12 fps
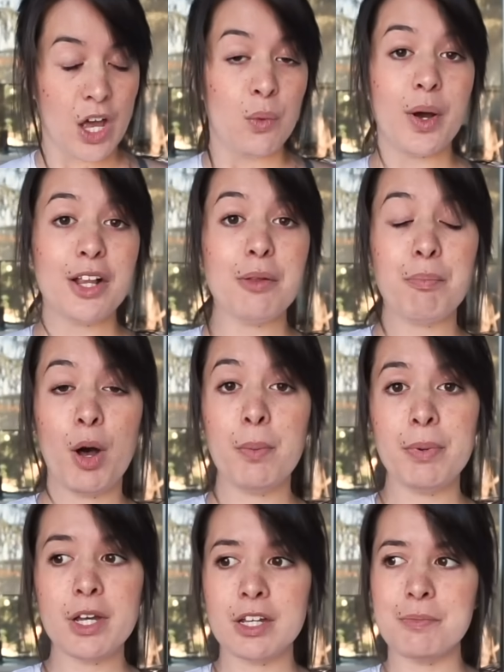Well,
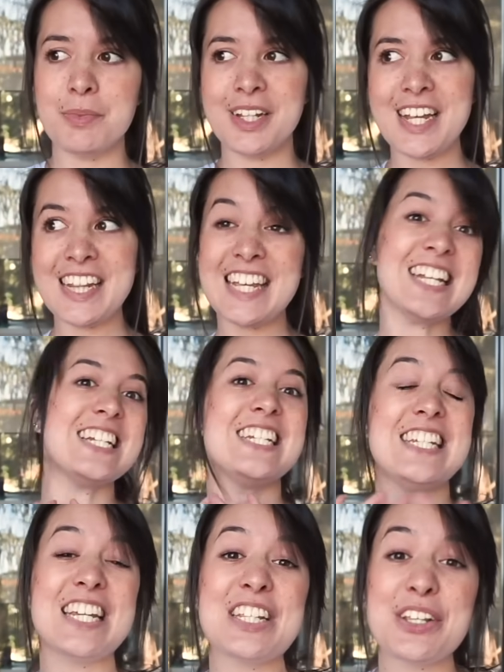Popper completely
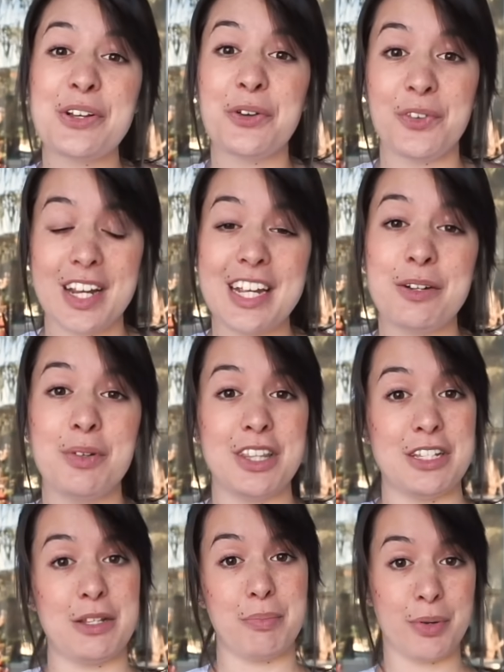disagreed with
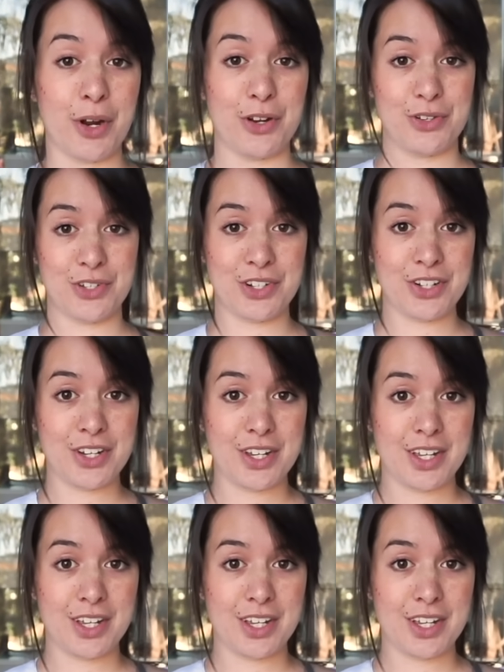this approach.